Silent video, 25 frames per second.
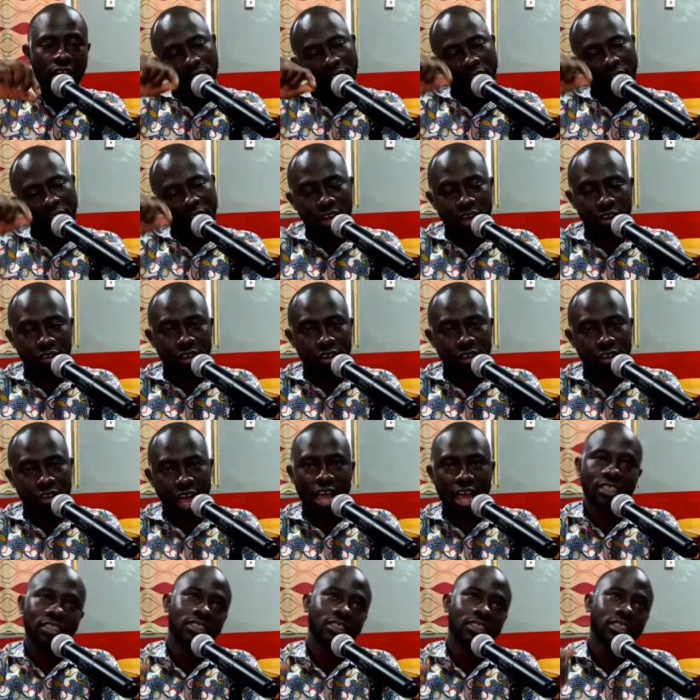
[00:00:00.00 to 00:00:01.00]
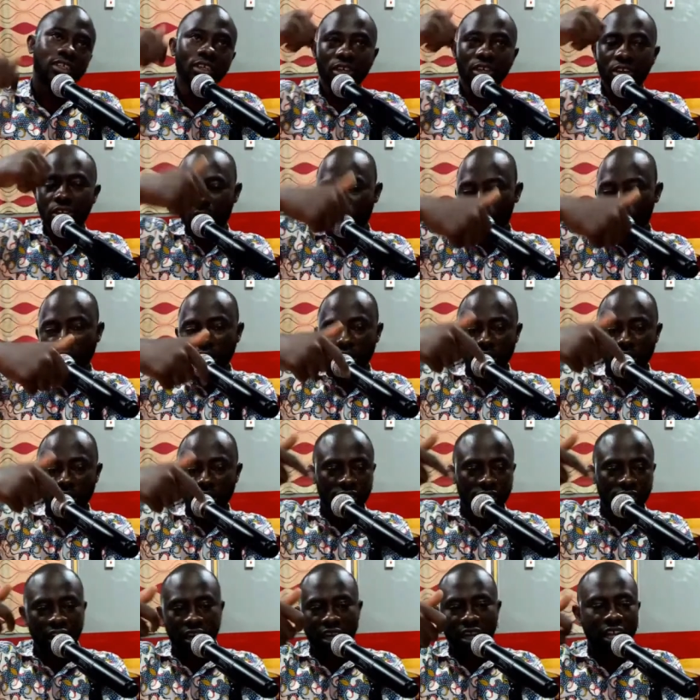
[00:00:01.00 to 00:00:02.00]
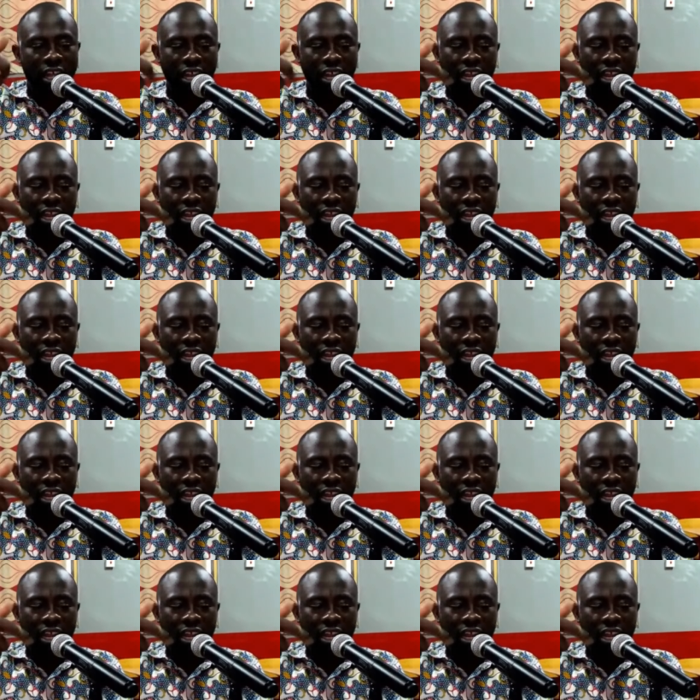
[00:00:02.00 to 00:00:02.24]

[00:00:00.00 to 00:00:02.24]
I look at, correct, da da da da.